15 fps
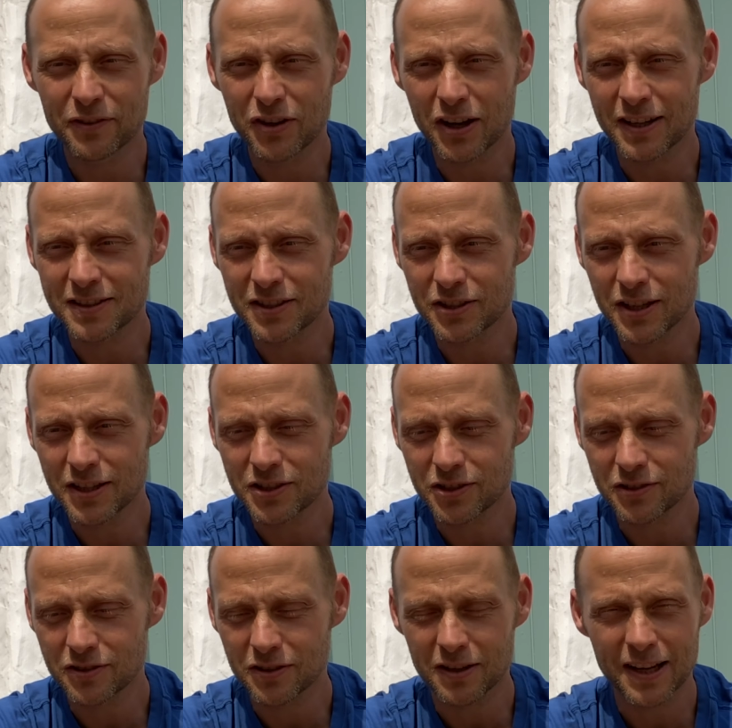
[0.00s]
you've got any
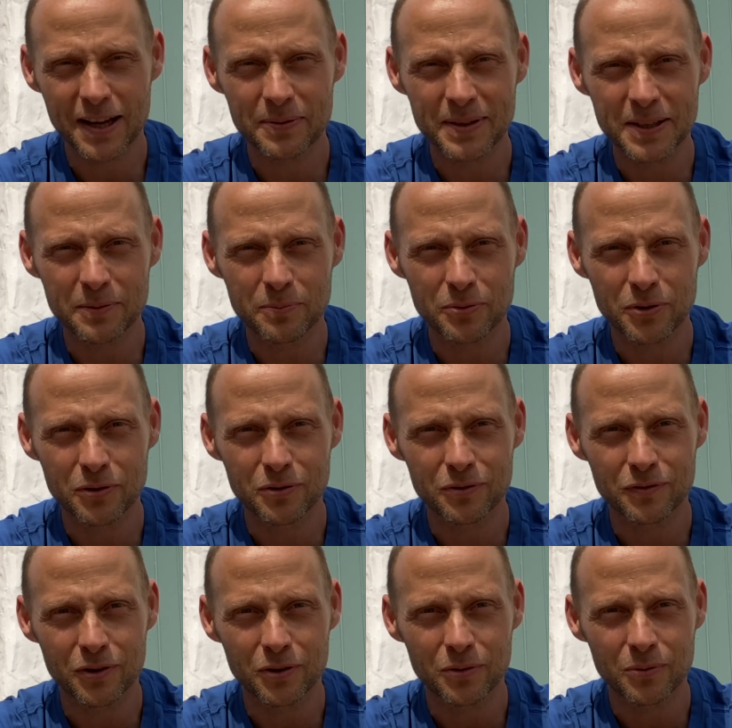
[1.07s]
suggestions on how we can improve
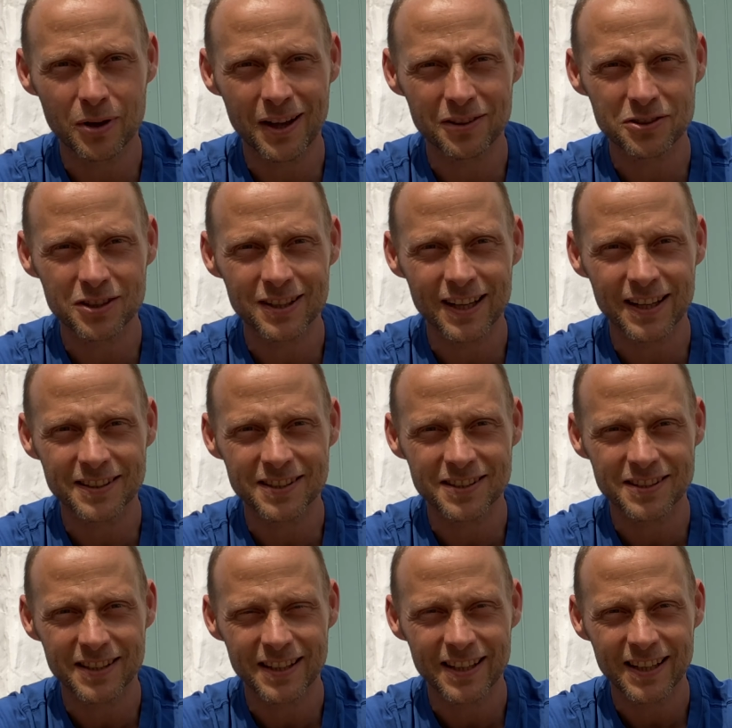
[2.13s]
or what else you'd like to
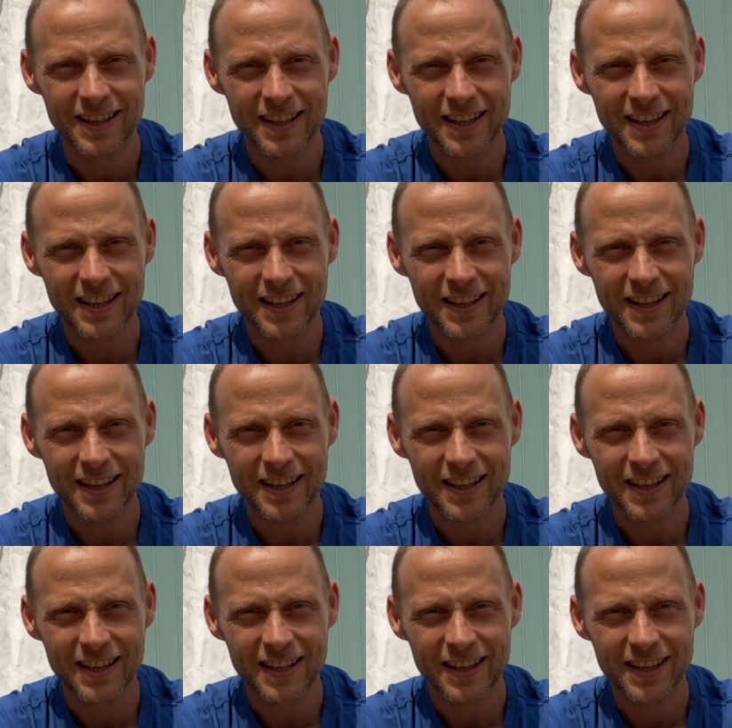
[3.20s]
see,